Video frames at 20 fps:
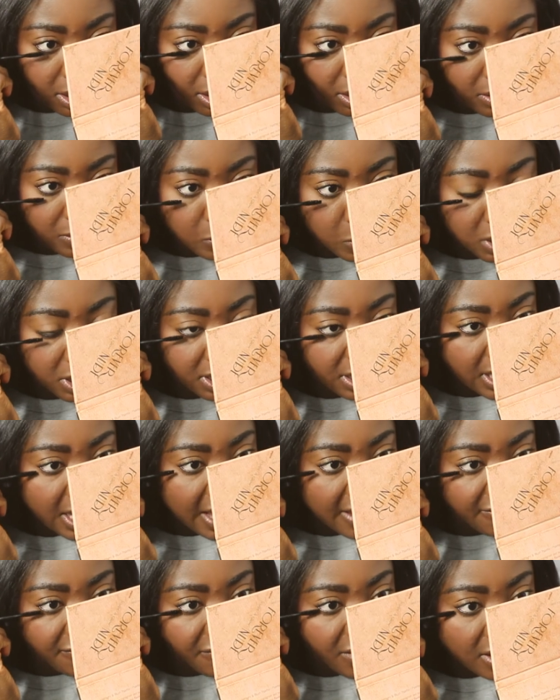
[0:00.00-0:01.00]
What's
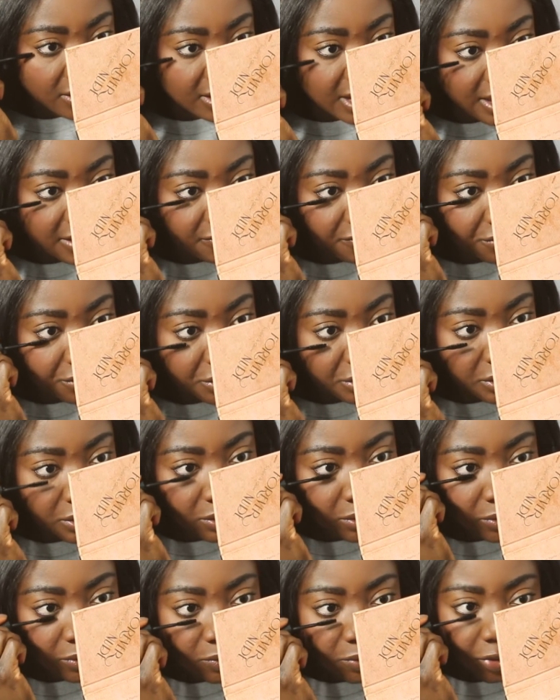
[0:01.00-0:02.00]
life felt like for
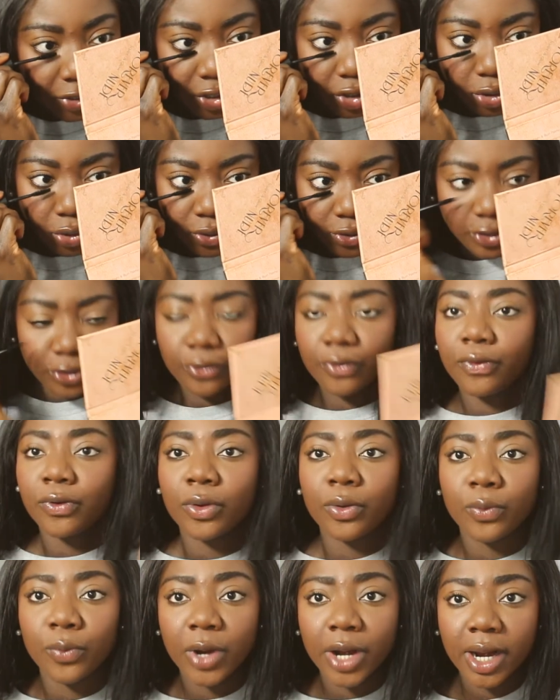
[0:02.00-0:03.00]
you? What do you do
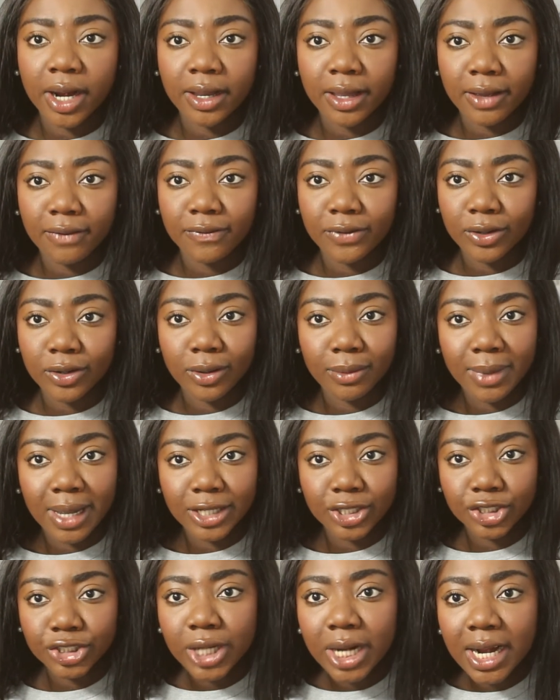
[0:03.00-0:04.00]
for work? If you don't
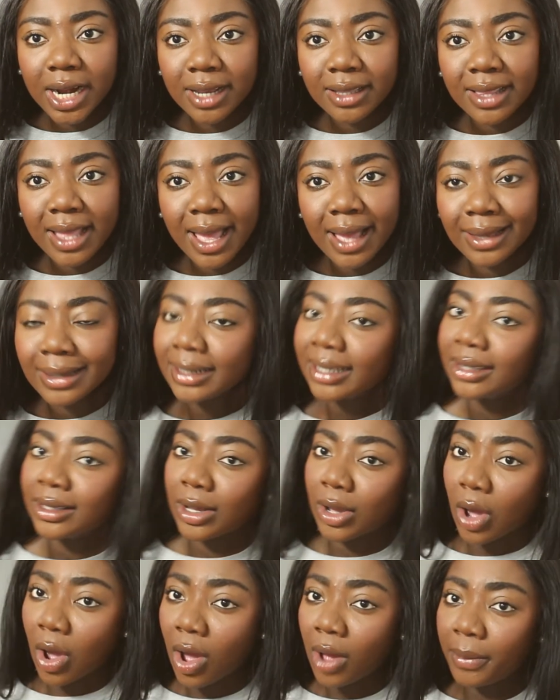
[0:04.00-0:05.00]
mind sharing that in
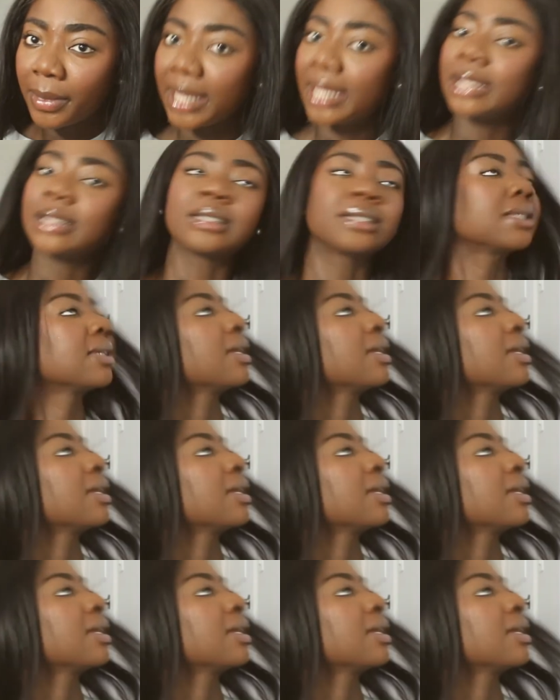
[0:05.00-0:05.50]
the comments.